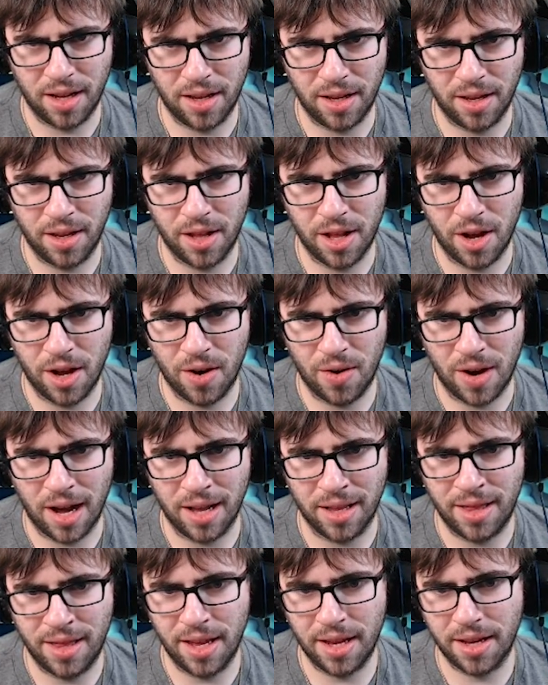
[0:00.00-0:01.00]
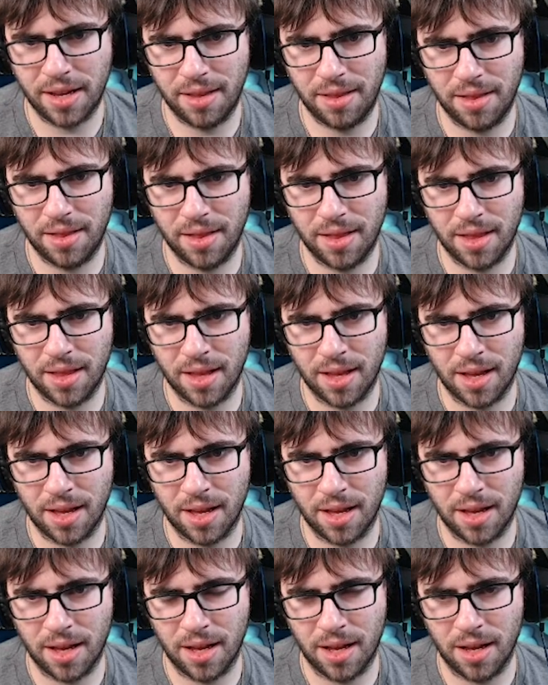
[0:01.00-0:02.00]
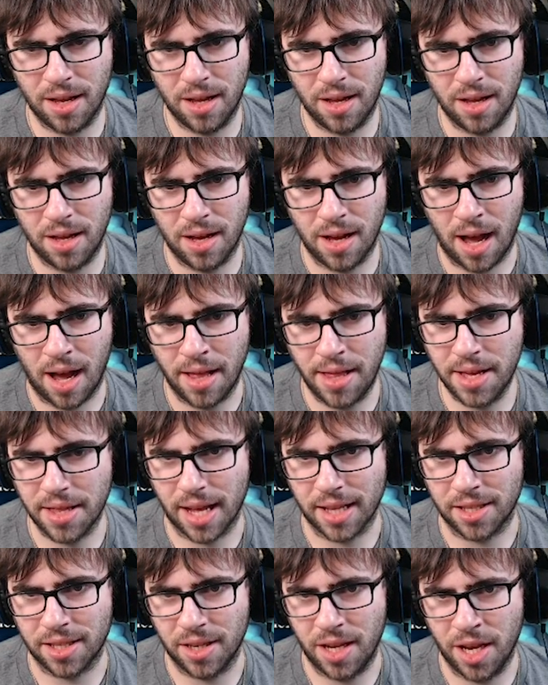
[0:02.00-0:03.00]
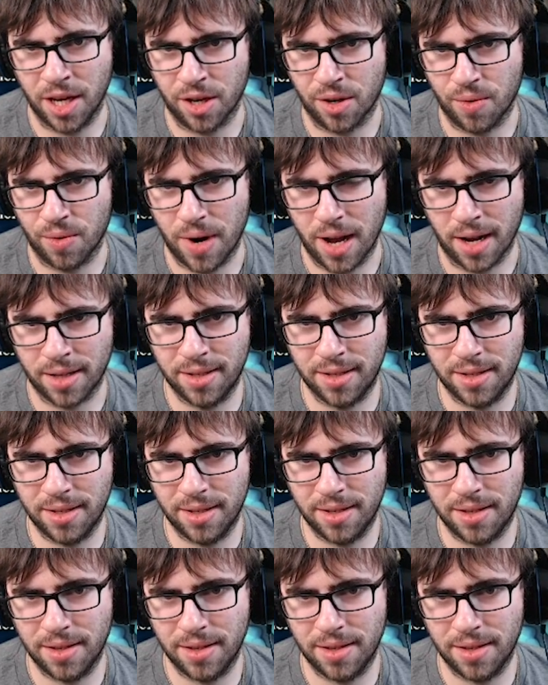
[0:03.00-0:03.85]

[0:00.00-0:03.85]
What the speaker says: You know, I think that's incorrect.